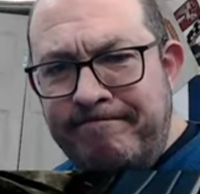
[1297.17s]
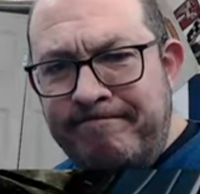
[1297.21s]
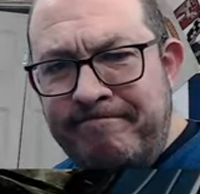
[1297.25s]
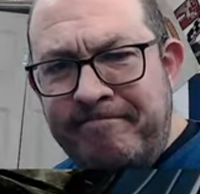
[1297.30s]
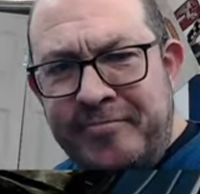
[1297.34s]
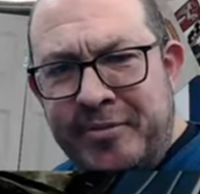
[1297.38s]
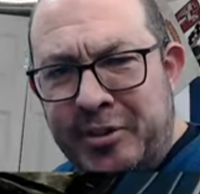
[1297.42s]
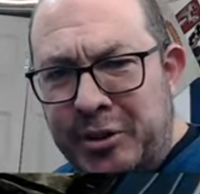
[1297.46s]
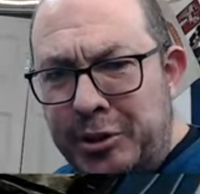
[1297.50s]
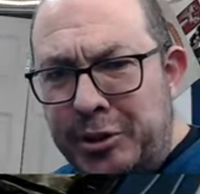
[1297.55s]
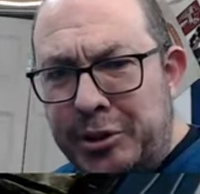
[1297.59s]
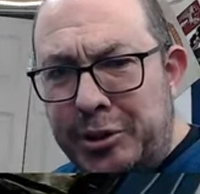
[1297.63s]

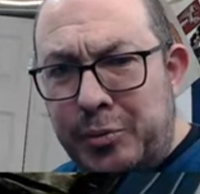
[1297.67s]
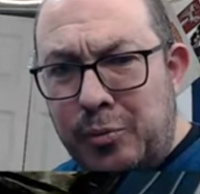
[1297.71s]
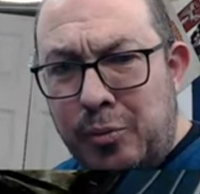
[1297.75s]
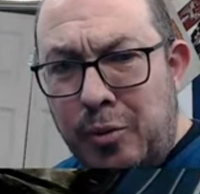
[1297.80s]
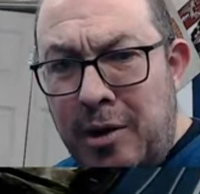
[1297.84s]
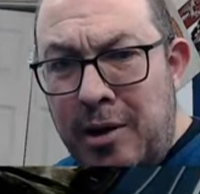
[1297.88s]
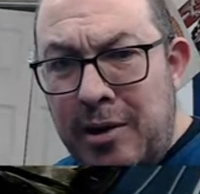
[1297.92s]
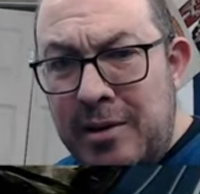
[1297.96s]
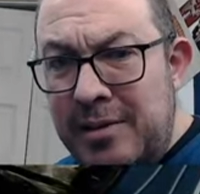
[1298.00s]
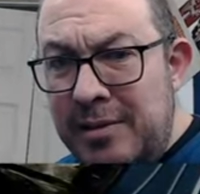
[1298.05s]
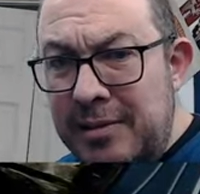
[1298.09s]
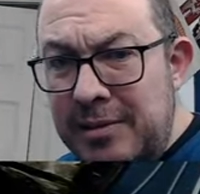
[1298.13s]
first
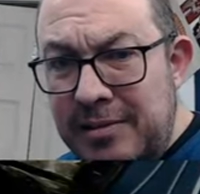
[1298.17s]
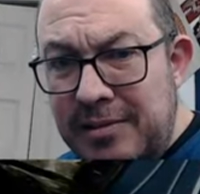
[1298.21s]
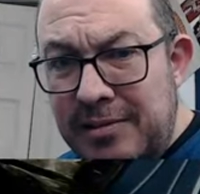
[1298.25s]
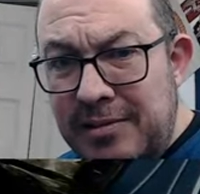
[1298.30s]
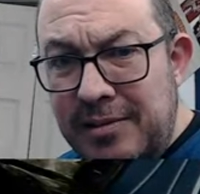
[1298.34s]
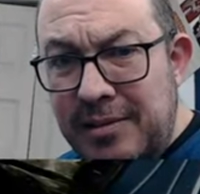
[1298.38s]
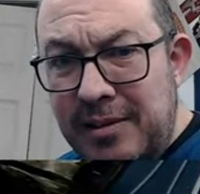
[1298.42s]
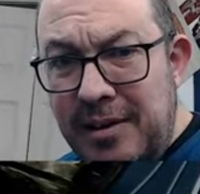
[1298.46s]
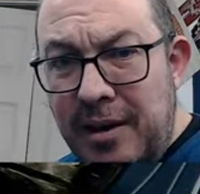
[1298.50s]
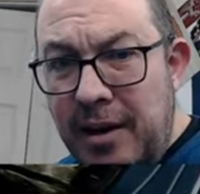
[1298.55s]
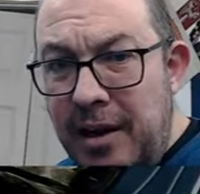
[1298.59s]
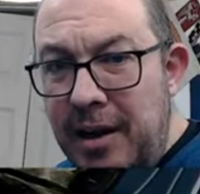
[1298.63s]
run
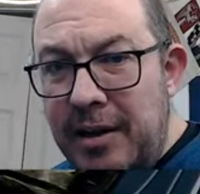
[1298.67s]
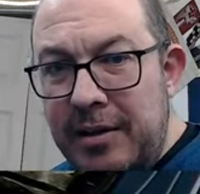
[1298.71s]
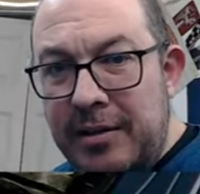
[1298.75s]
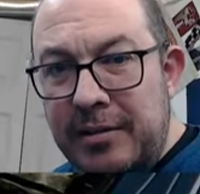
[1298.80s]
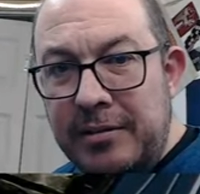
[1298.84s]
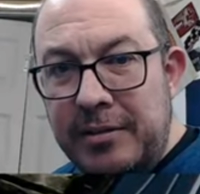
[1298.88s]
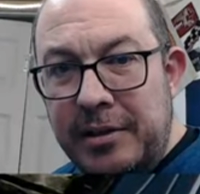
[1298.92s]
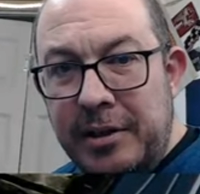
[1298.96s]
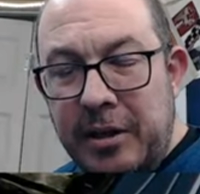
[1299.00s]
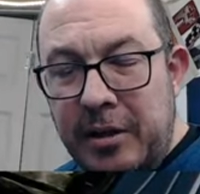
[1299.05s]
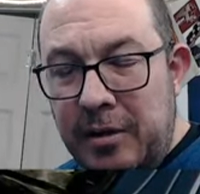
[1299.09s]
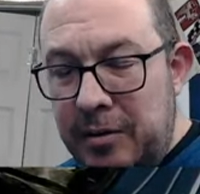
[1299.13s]
on,
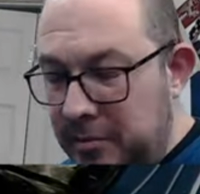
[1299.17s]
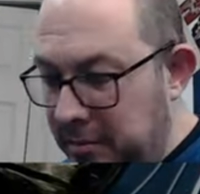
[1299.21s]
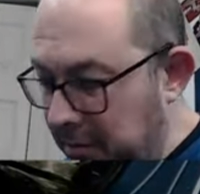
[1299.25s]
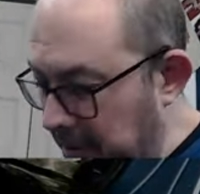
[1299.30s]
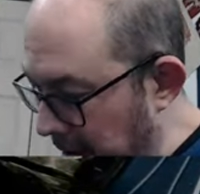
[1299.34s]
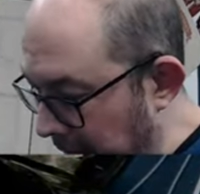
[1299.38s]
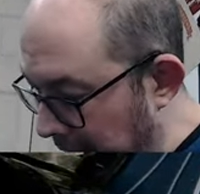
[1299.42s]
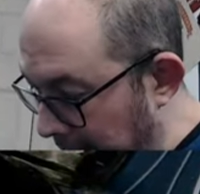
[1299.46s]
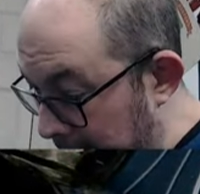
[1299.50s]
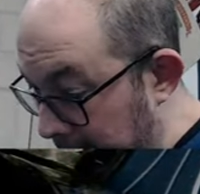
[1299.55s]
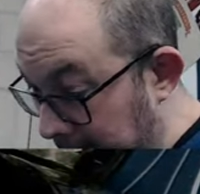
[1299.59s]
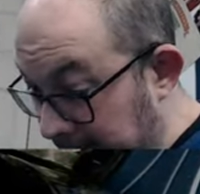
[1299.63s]
you know,
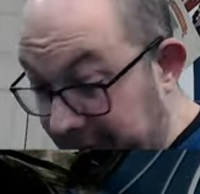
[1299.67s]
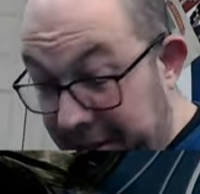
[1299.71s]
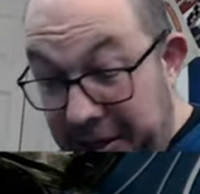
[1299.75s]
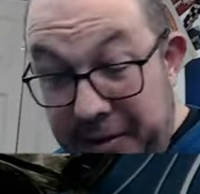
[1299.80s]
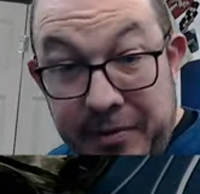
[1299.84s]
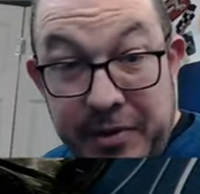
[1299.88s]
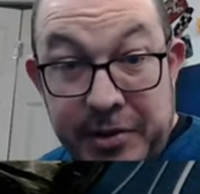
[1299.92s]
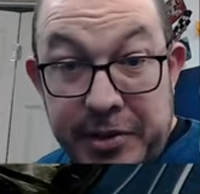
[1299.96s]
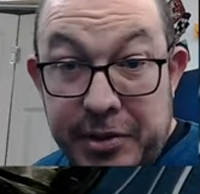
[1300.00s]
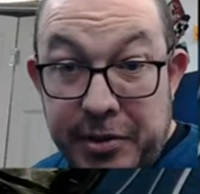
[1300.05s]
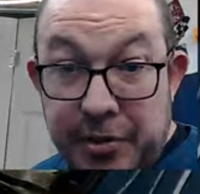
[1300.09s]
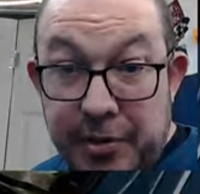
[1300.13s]
I believe
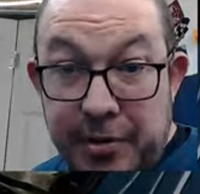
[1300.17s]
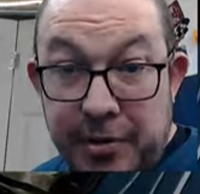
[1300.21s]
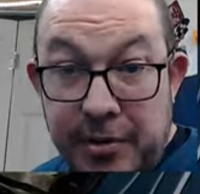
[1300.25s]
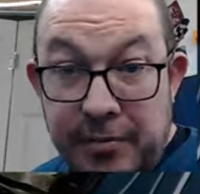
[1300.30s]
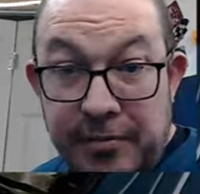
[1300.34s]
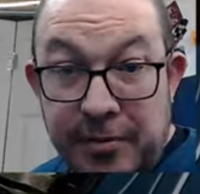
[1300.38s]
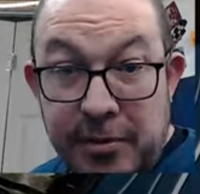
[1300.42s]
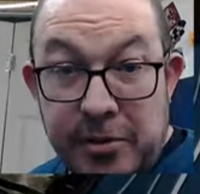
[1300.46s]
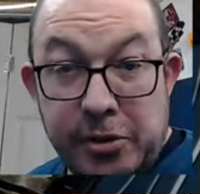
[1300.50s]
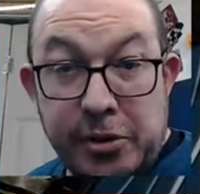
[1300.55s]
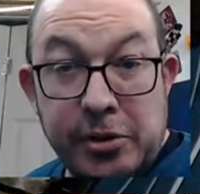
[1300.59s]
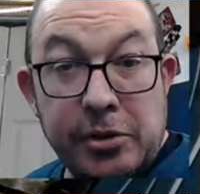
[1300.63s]
this is their
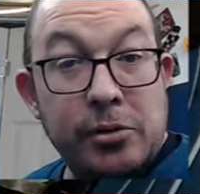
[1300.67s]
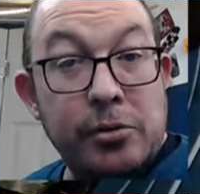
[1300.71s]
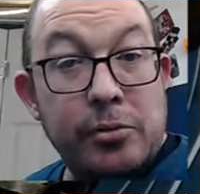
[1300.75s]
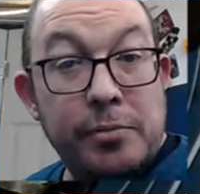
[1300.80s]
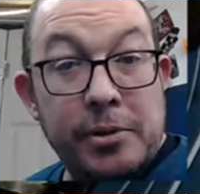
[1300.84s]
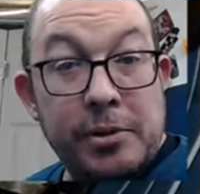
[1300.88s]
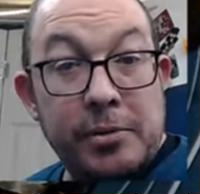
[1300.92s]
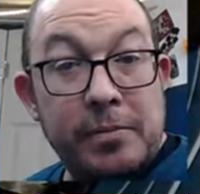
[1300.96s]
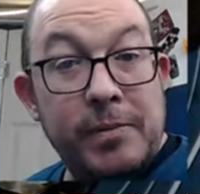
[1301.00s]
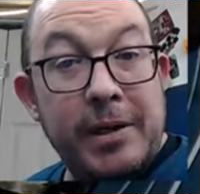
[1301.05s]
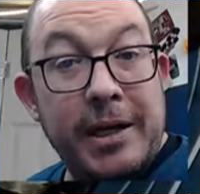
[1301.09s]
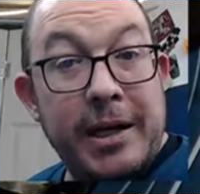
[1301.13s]
first
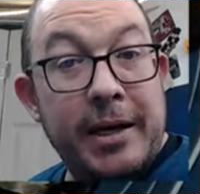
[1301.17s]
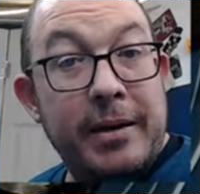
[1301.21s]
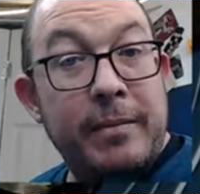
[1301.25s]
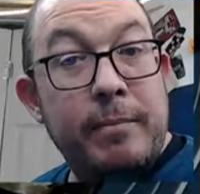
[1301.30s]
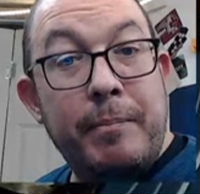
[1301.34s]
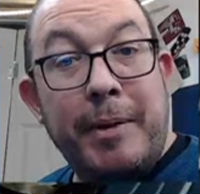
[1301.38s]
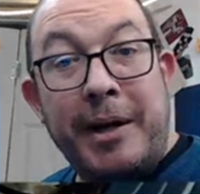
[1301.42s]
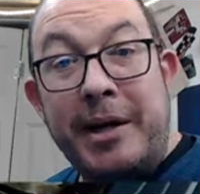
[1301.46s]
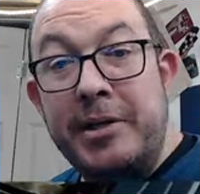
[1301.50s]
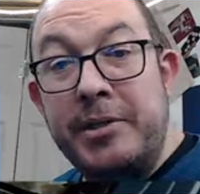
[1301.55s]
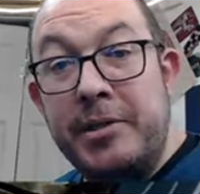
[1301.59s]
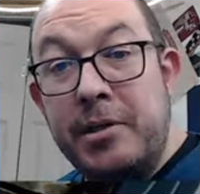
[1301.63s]
aluminum kit
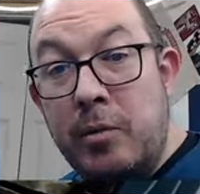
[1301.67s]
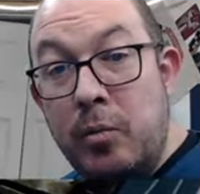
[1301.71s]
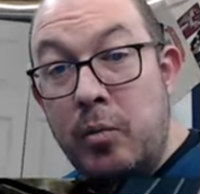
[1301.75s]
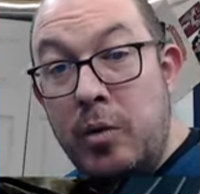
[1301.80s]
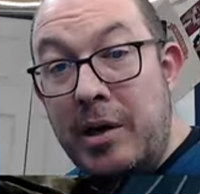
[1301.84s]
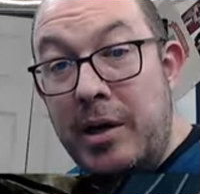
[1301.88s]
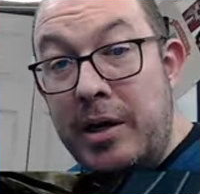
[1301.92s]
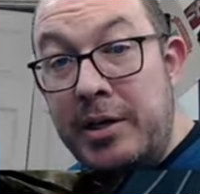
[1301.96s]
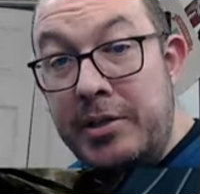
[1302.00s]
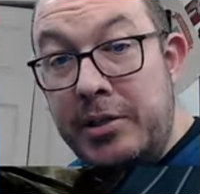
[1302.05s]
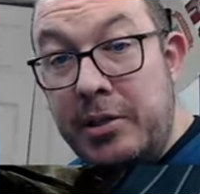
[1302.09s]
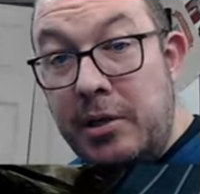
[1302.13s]
based on what
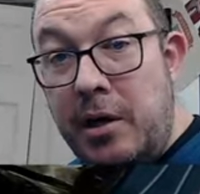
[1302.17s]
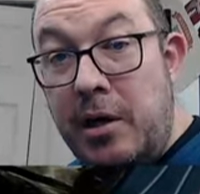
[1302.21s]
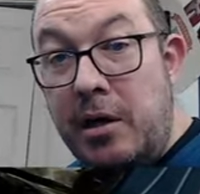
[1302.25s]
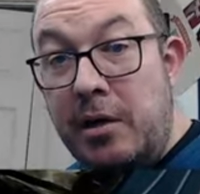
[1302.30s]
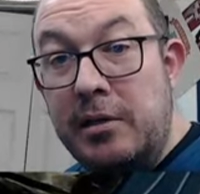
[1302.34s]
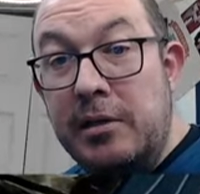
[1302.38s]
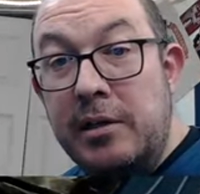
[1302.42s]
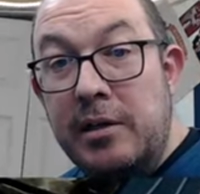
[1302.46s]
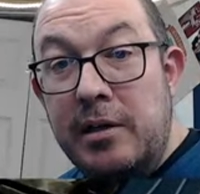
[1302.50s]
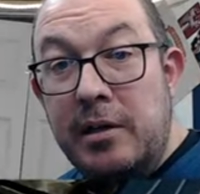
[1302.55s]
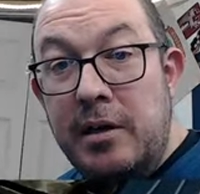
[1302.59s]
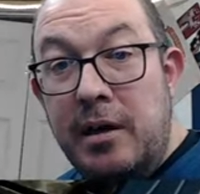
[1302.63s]
I saw
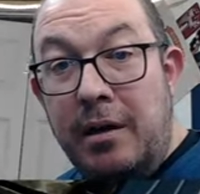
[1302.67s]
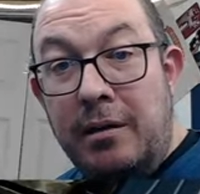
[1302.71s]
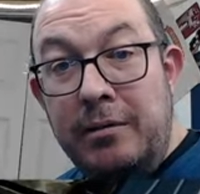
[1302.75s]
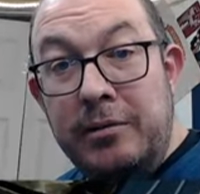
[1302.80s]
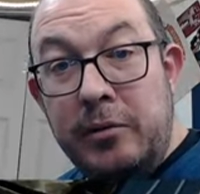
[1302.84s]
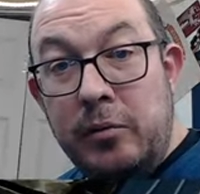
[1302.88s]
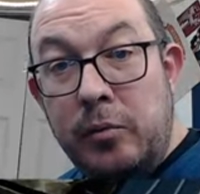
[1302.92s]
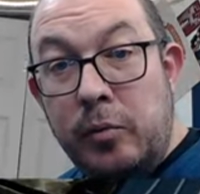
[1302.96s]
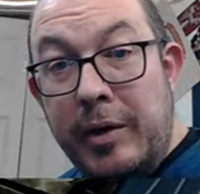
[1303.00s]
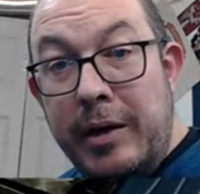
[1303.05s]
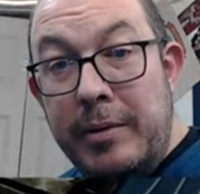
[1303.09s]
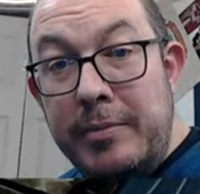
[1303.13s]
on
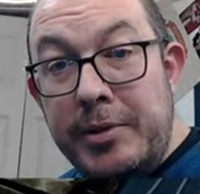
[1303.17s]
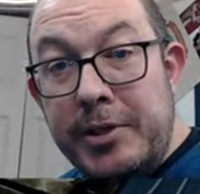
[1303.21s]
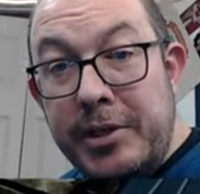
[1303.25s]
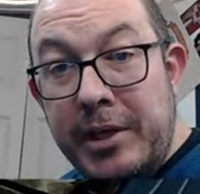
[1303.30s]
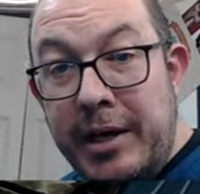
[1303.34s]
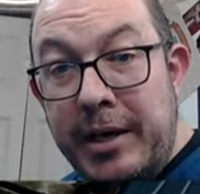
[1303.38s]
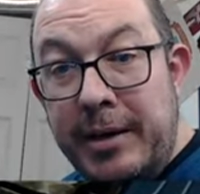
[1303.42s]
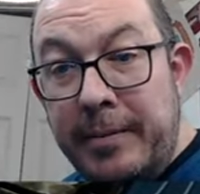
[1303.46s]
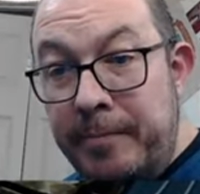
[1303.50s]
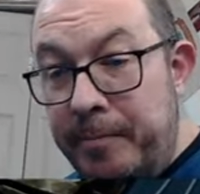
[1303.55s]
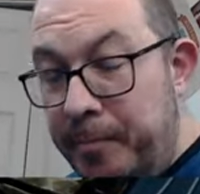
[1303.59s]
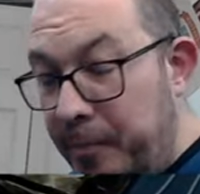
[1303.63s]
their
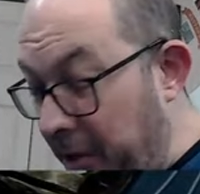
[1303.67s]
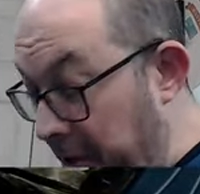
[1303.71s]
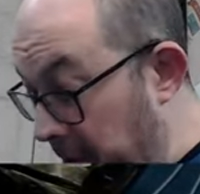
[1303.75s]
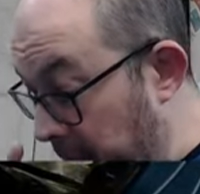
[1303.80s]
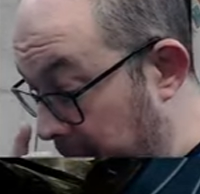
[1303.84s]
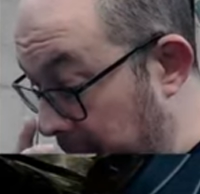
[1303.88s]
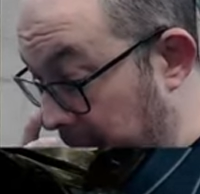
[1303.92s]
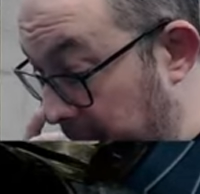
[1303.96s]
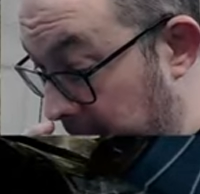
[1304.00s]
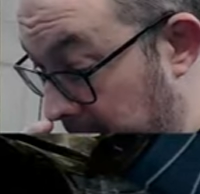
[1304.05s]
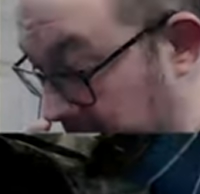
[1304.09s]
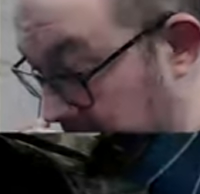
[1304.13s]
website. It
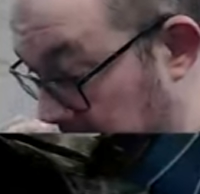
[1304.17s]
appears